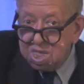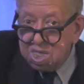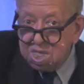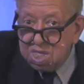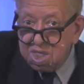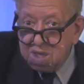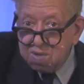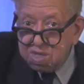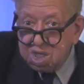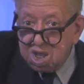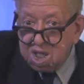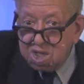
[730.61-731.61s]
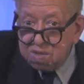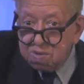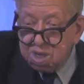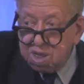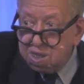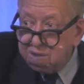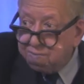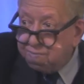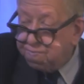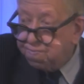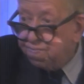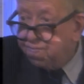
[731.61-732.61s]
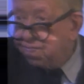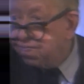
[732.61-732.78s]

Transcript: Um, do you miss working?